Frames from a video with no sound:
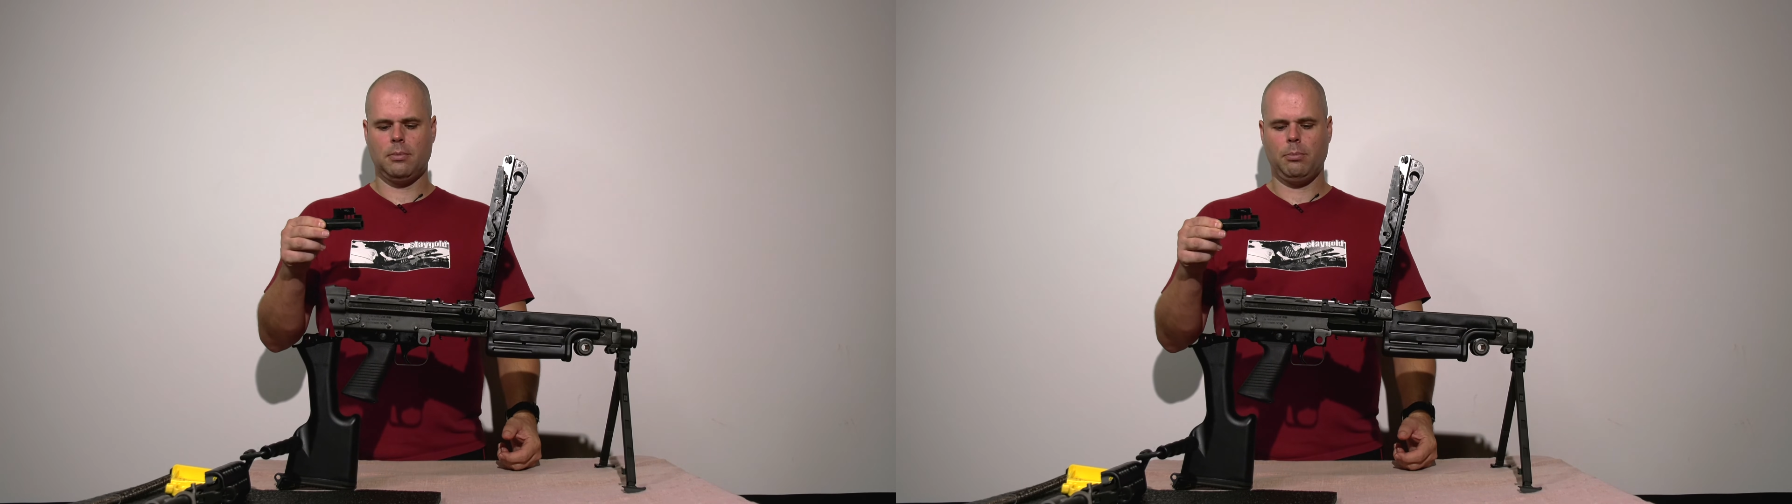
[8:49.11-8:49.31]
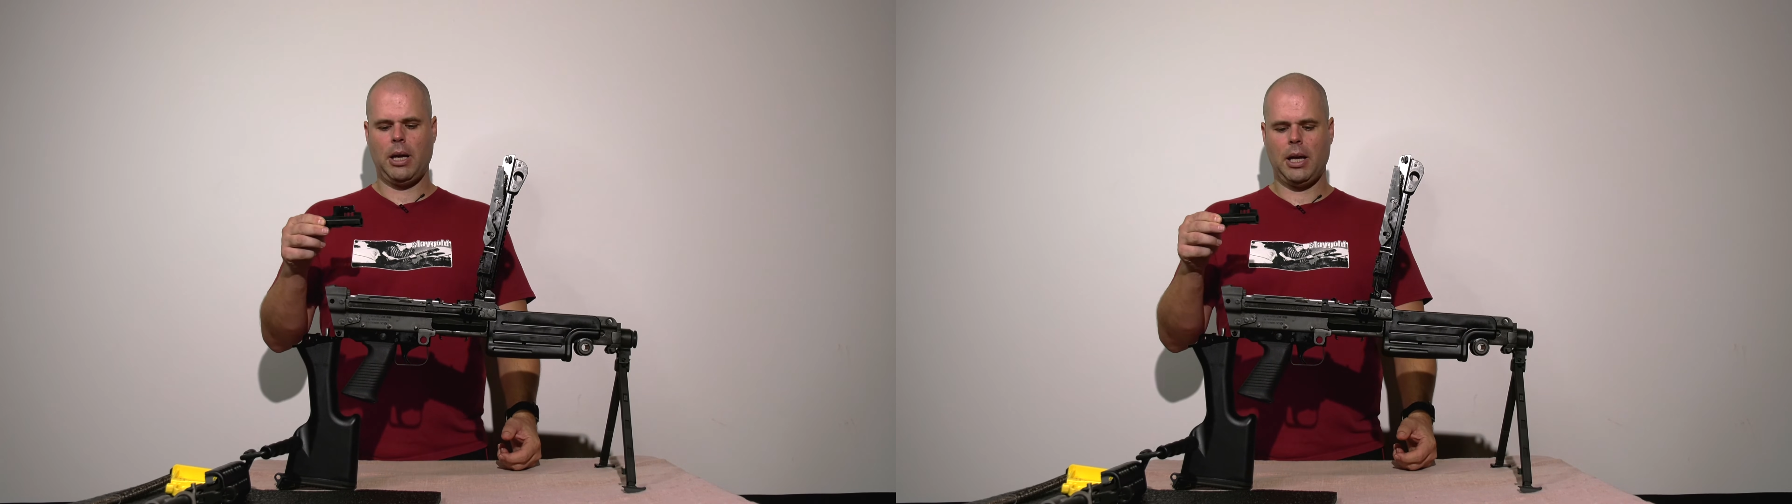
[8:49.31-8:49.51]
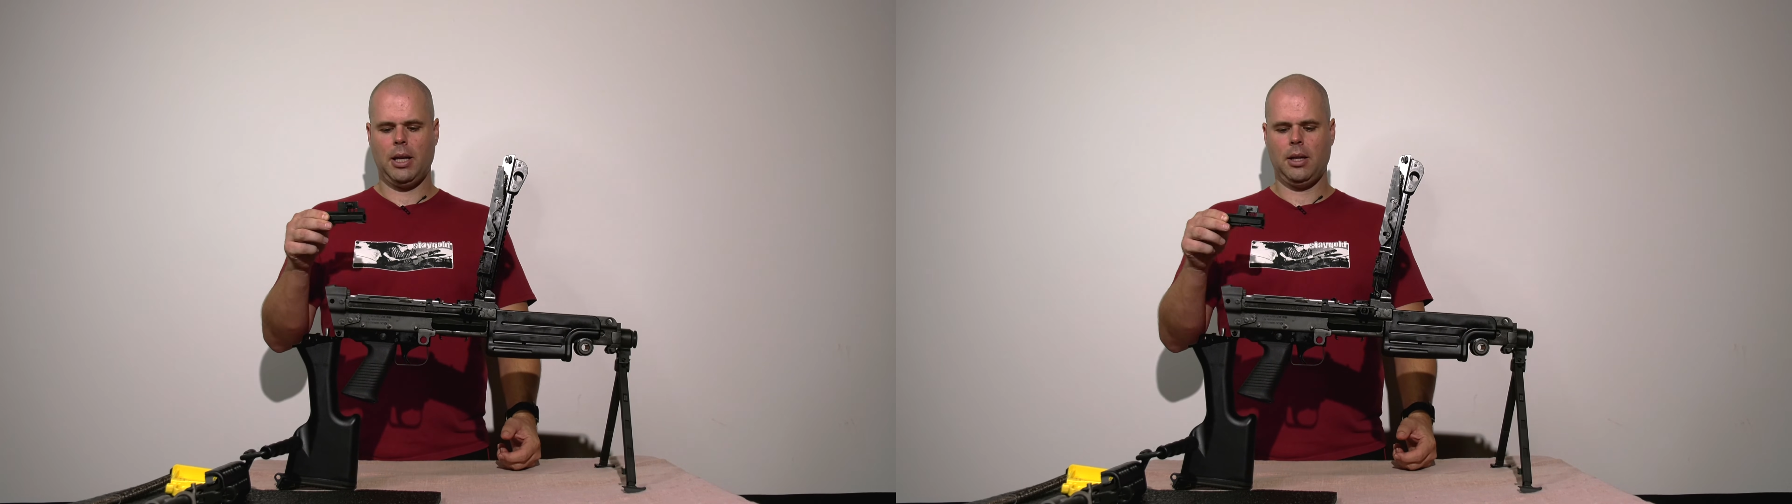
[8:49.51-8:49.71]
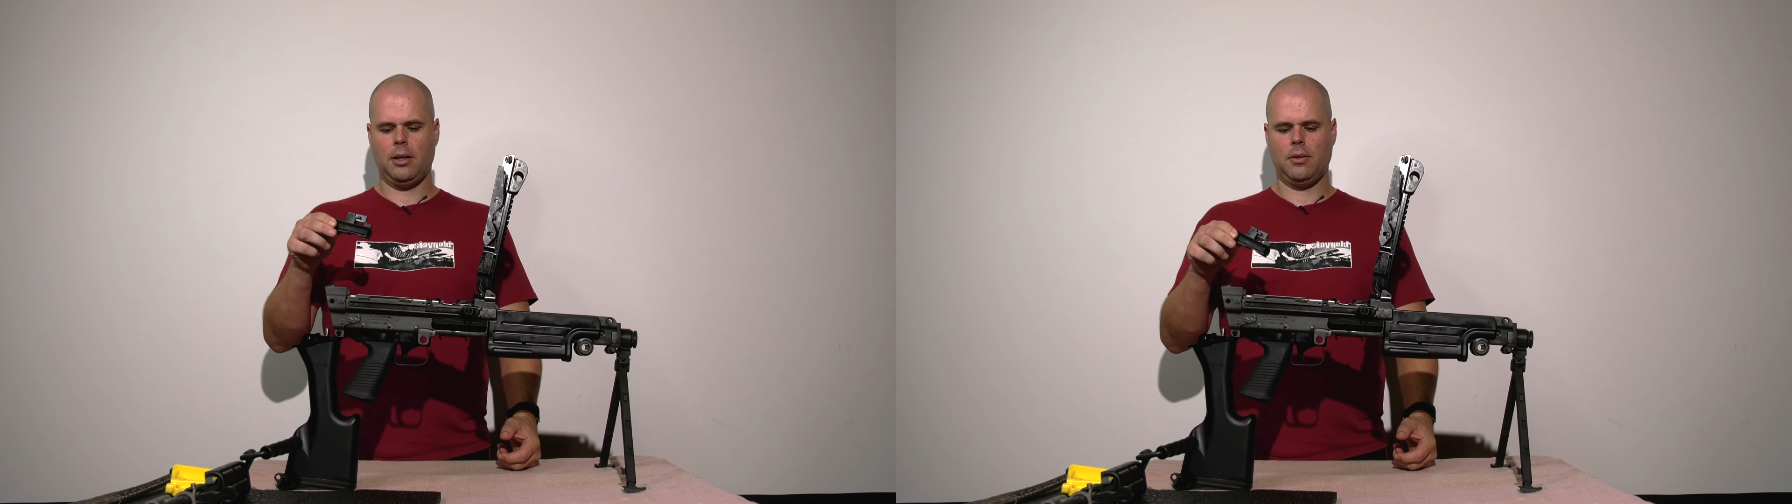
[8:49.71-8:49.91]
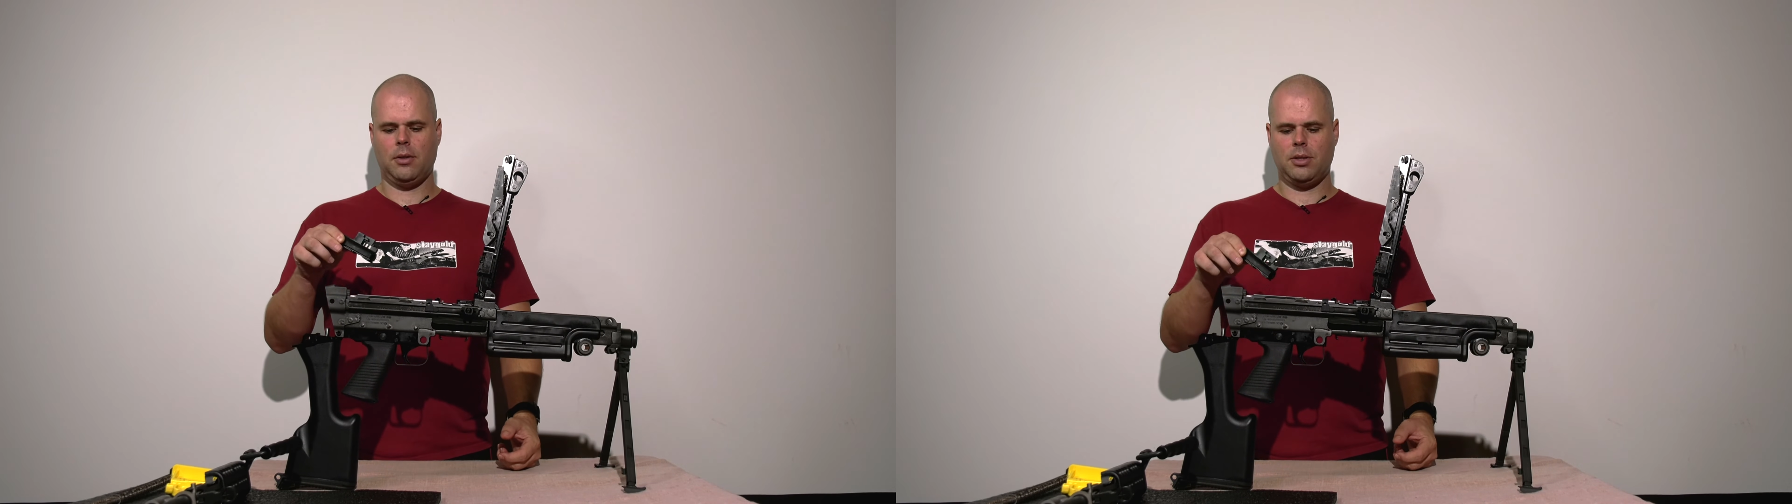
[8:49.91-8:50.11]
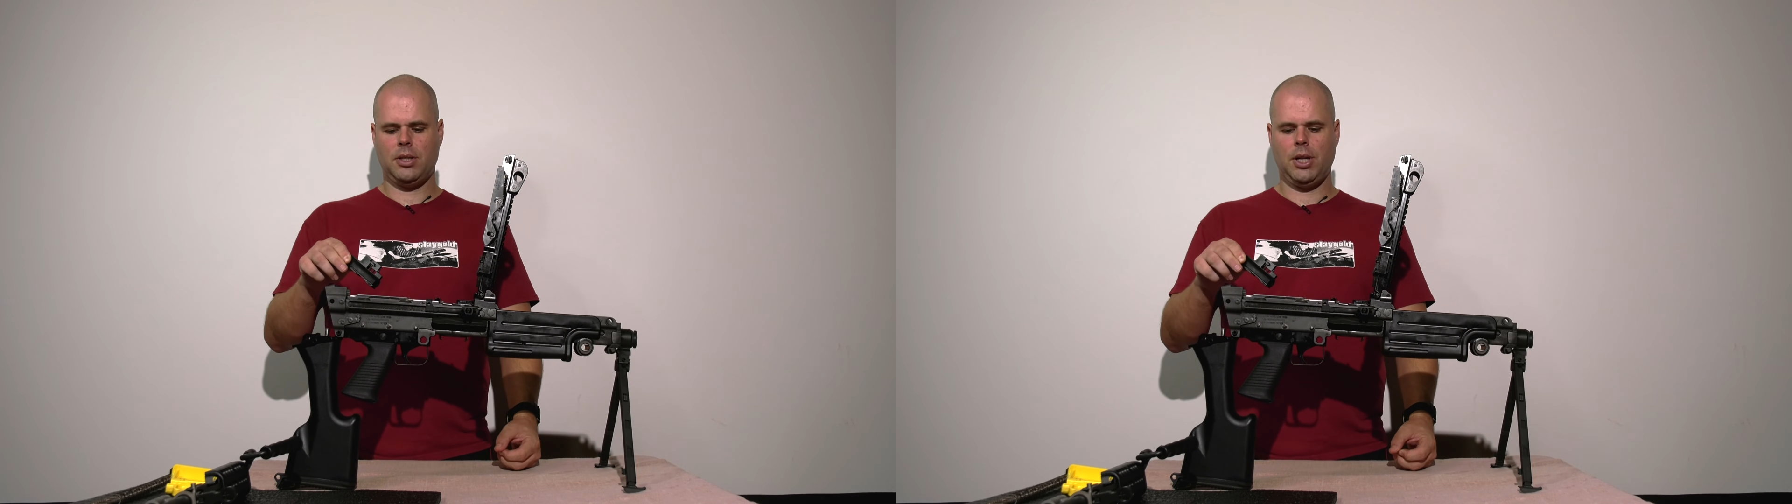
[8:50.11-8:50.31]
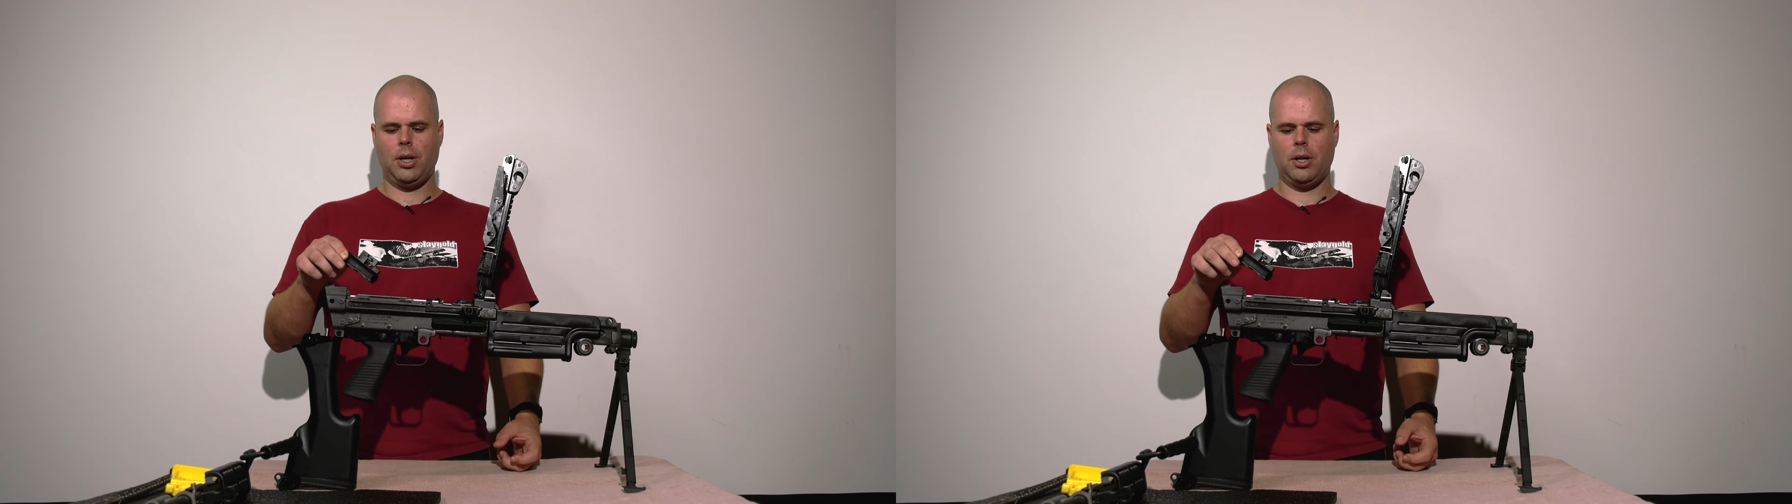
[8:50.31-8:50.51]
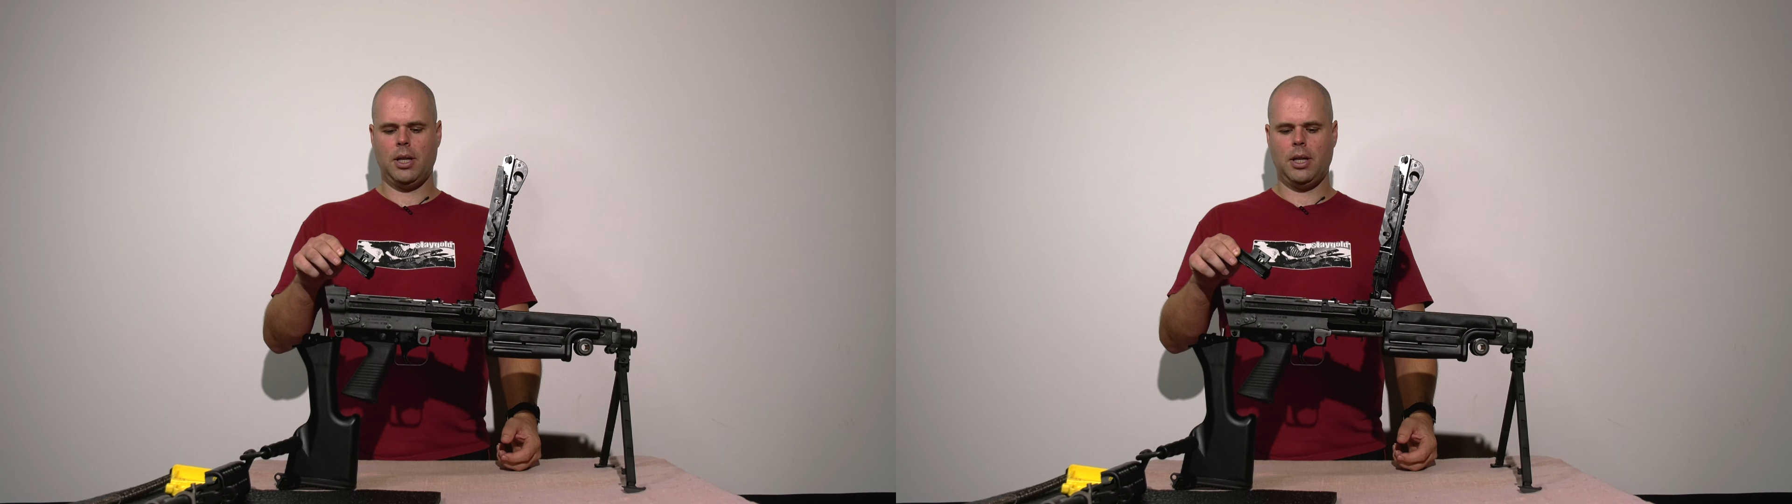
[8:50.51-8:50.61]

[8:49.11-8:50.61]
by the sear